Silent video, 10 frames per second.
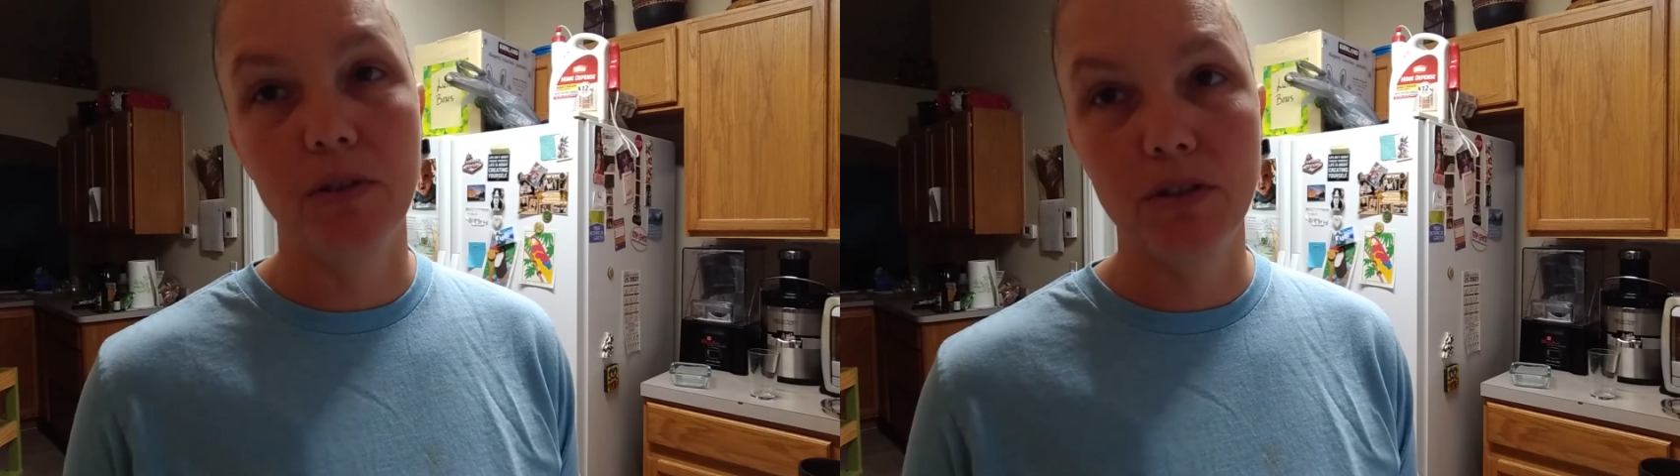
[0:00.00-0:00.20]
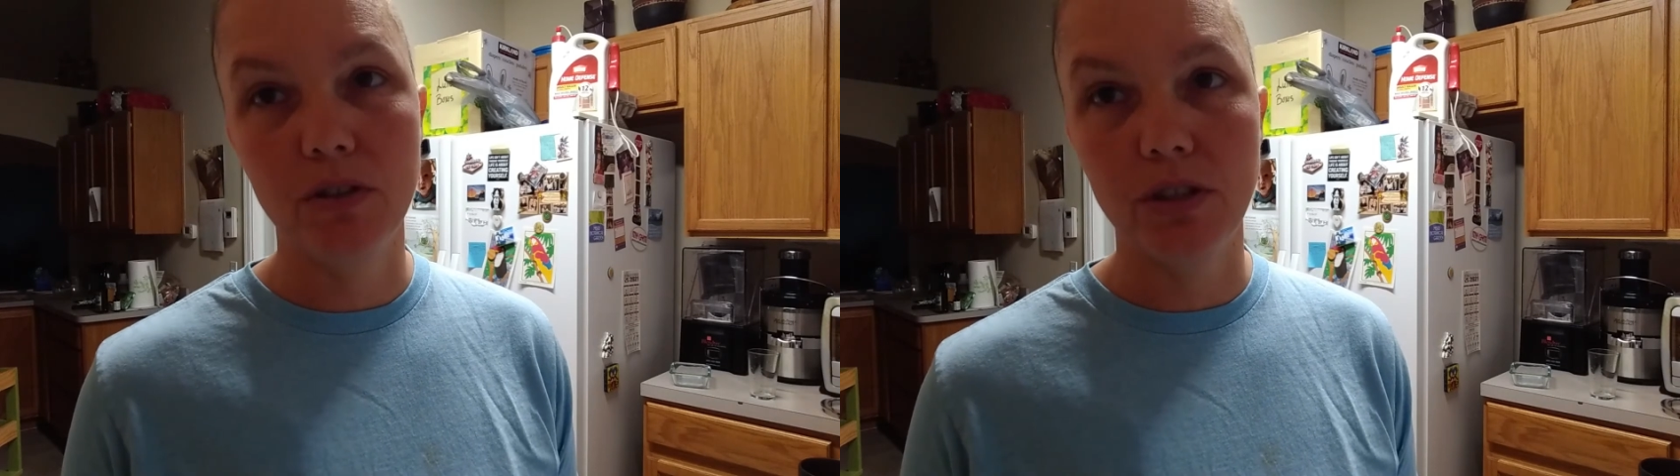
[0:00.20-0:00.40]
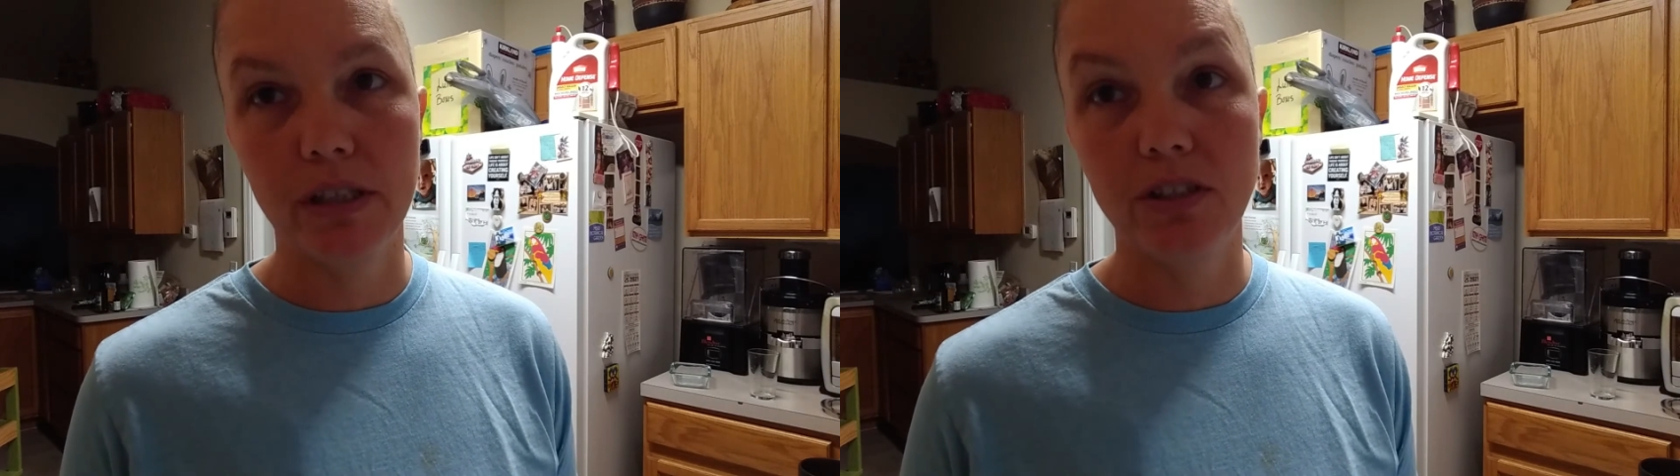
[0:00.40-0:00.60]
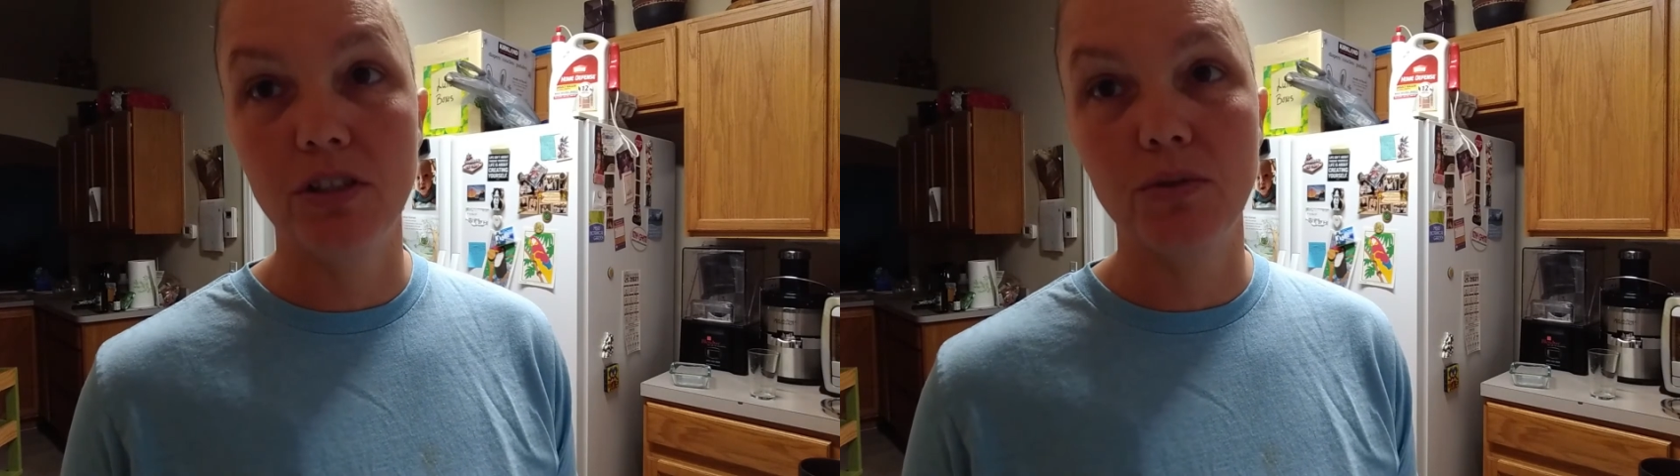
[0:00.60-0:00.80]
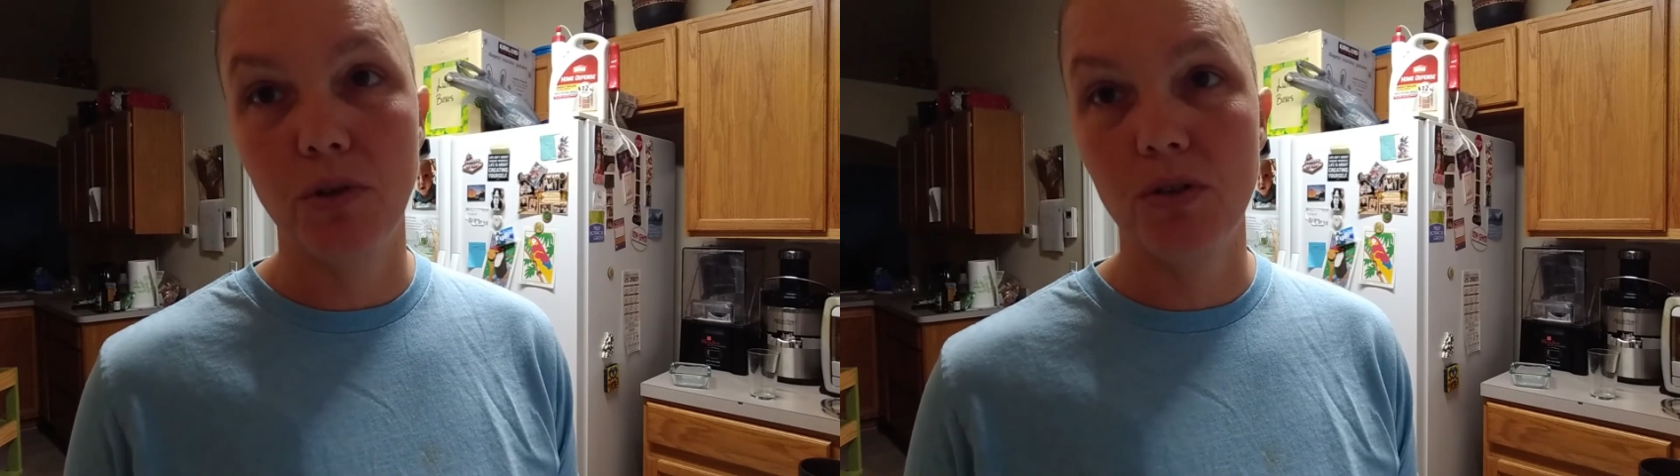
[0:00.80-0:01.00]
not real sushi, it's
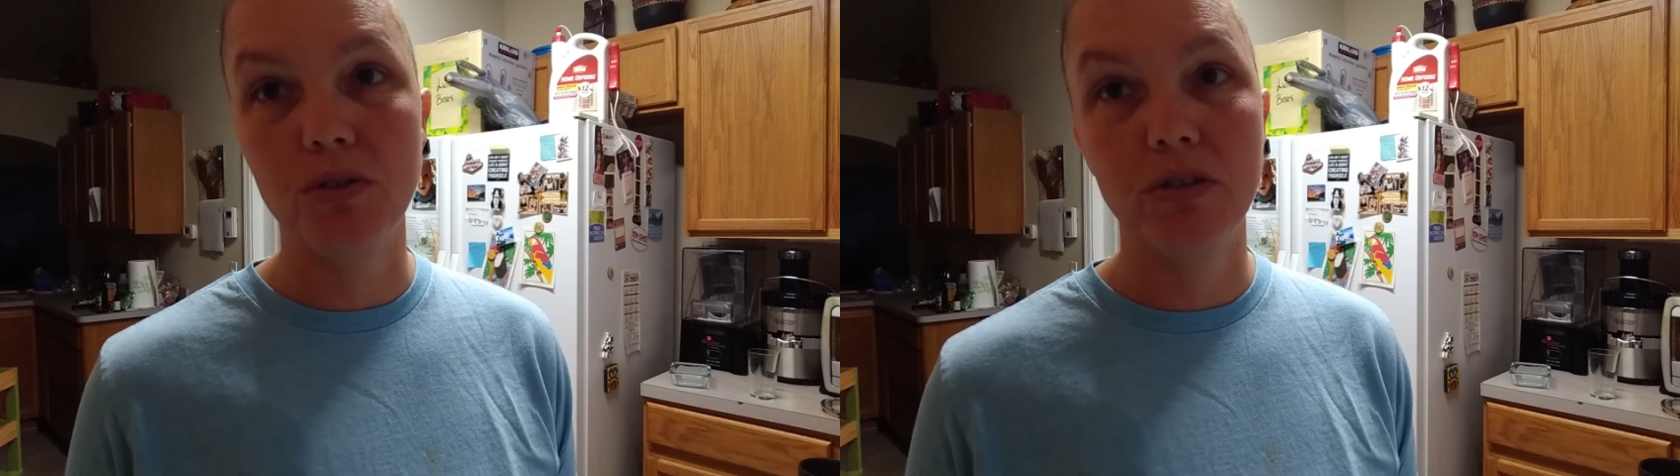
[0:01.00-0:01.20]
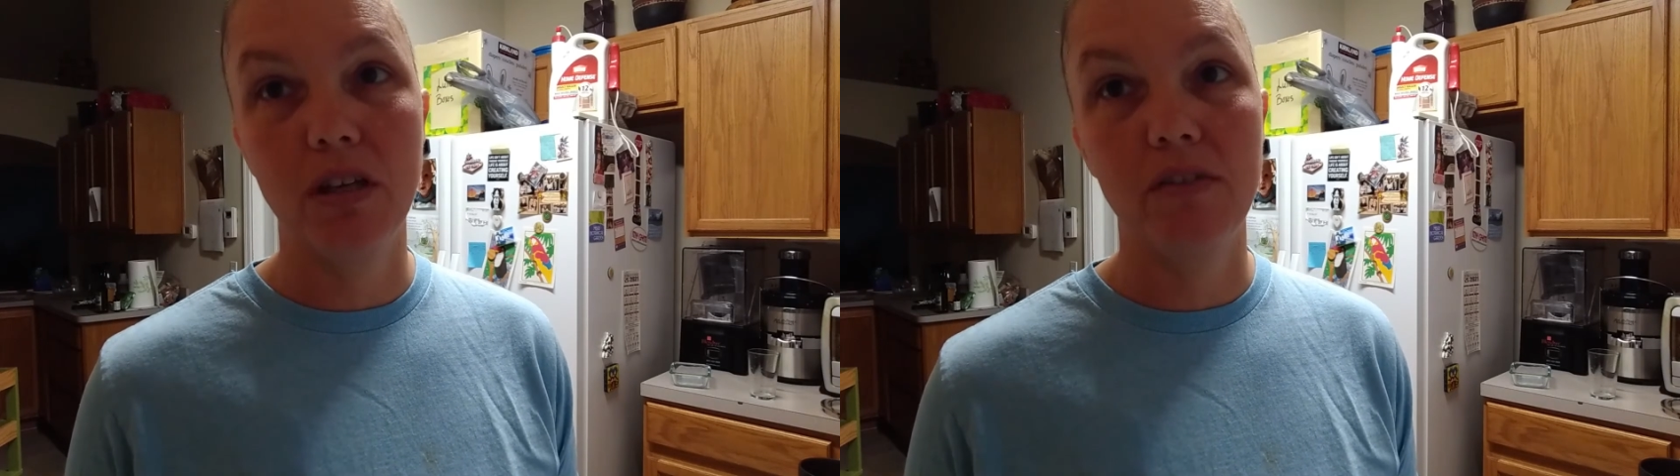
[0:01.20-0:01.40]
just rolls.